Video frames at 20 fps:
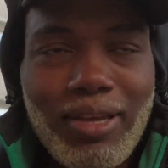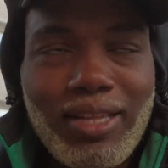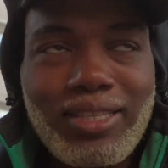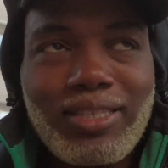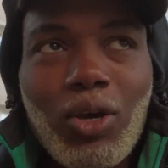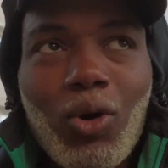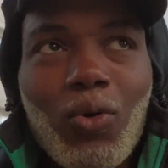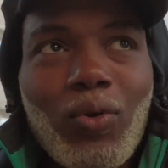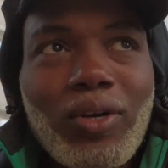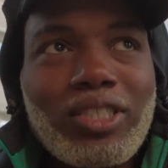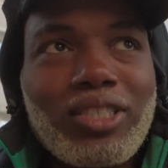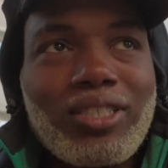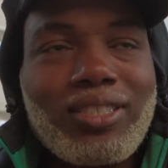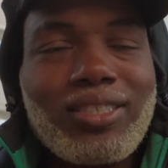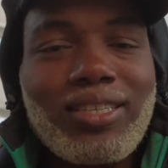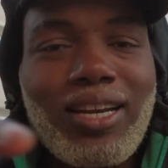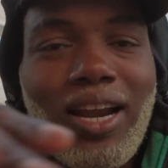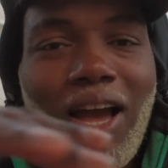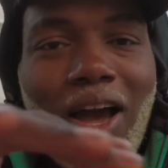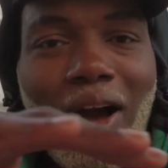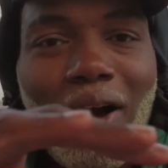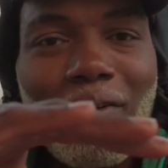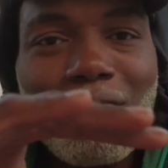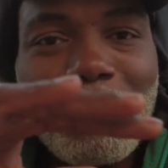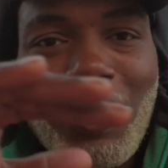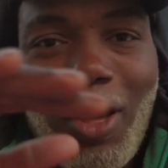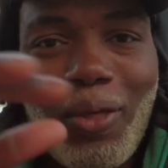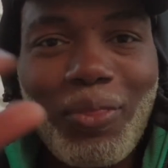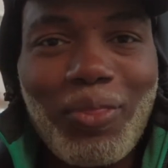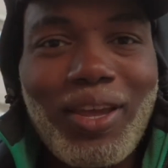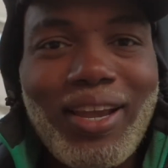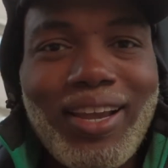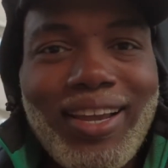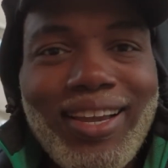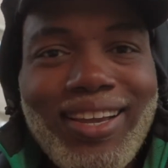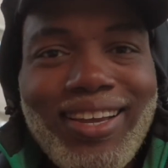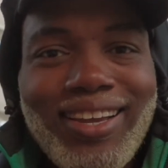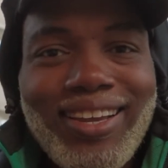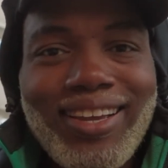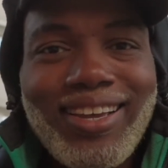It's always just of nothing
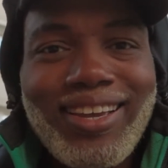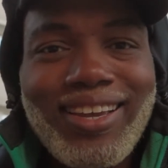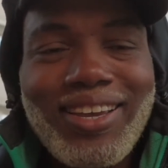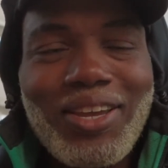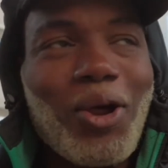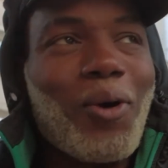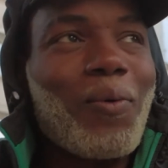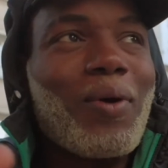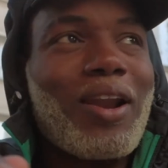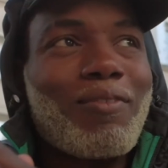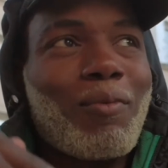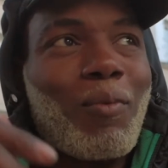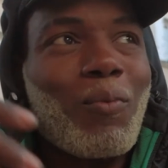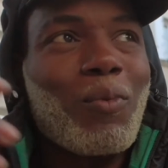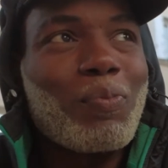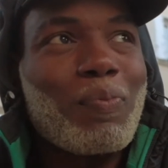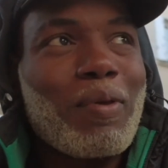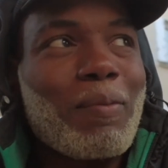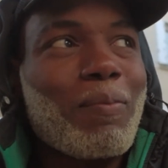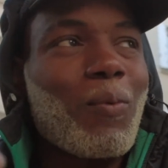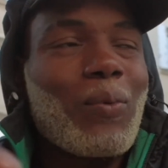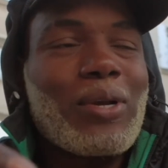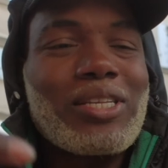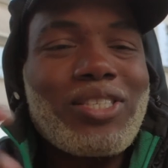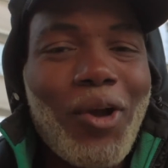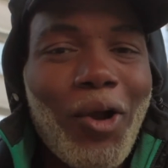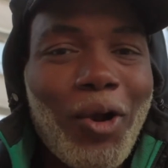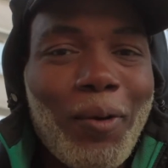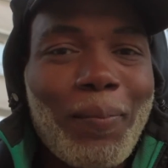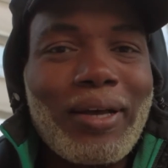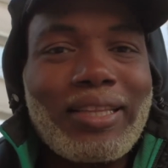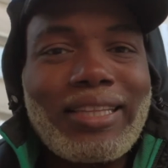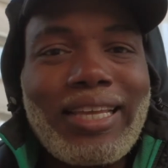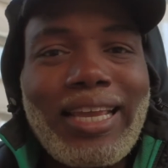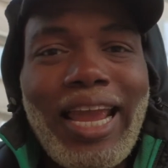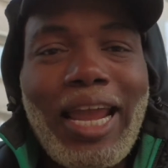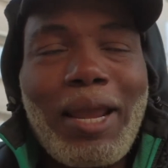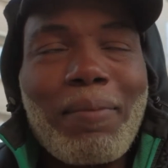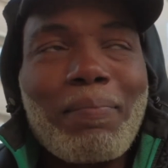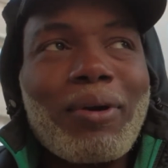you know whenever I'm with people we talk about the
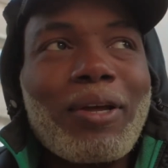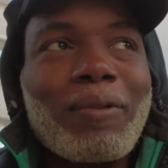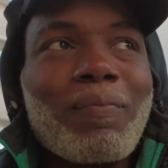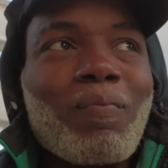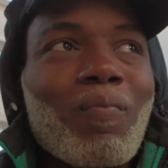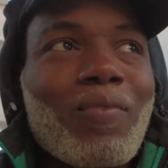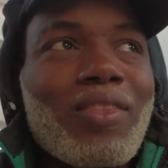game but